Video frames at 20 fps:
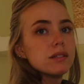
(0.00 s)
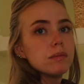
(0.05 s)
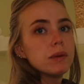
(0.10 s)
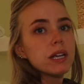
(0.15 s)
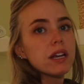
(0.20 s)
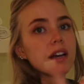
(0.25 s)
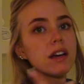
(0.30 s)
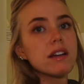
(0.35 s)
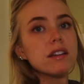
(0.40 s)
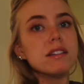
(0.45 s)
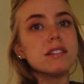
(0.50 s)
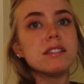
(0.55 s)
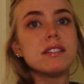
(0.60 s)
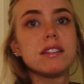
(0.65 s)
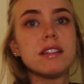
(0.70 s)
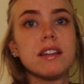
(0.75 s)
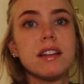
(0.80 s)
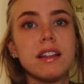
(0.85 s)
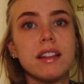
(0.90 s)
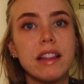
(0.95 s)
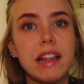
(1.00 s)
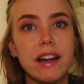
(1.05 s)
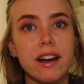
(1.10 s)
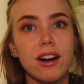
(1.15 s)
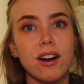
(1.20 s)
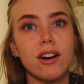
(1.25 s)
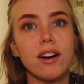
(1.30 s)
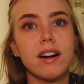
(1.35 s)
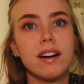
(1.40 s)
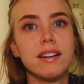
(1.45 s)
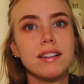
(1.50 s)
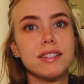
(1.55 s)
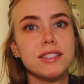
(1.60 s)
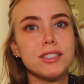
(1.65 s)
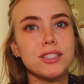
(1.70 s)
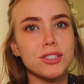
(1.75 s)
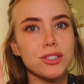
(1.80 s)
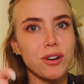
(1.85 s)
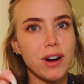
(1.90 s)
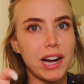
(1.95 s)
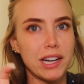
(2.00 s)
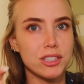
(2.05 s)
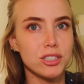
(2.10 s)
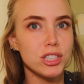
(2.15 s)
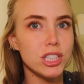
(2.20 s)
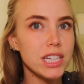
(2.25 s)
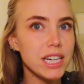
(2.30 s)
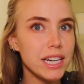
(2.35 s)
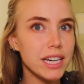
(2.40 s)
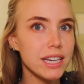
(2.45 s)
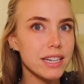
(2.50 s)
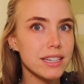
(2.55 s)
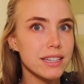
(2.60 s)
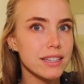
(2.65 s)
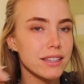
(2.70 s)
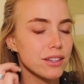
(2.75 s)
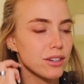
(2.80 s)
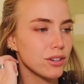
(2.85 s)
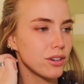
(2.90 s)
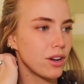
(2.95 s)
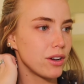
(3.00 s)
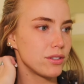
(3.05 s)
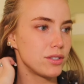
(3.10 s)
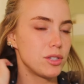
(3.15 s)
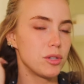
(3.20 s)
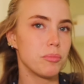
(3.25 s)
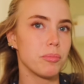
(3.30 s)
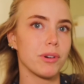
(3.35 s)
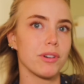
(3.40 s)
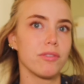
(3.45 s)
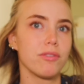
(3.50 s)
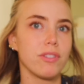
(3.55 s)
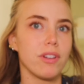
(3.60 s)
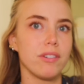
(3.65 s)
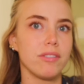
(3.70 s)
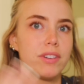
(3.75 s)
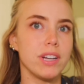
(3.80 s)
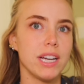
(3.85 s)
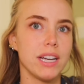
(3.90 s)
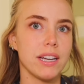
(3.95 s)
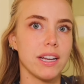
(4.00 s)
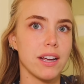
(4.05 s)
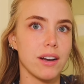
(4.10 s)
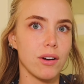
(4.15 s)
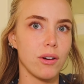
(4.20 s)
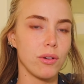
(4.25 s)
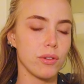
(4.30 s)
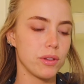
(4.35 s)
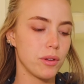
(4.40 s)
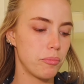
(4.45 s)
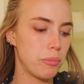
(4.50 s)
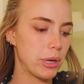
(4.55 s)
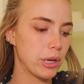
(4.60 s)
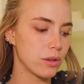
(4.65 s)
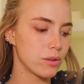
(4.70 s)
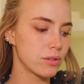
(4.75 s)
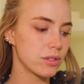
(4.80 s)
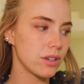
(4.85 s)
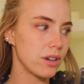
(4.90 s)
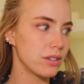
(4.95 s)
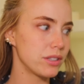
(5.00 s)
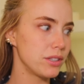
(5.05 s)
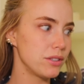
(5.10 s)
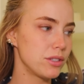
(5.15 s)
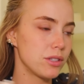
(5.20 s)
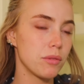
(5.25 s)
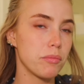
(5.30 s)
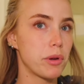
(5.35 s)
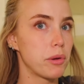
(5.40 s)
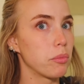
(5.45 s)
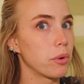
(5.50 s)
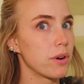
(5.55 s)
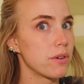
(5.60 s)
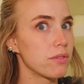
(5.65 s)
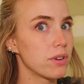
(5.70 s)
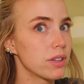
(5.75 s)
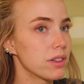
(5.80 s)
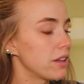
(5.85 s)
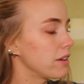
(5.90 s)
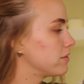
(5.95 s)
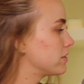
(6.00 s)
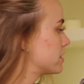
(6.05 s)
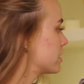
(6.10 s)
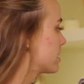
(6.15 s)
because they're scratchy, they're not super fluffy and get all the pills on you, so my boyfriend loves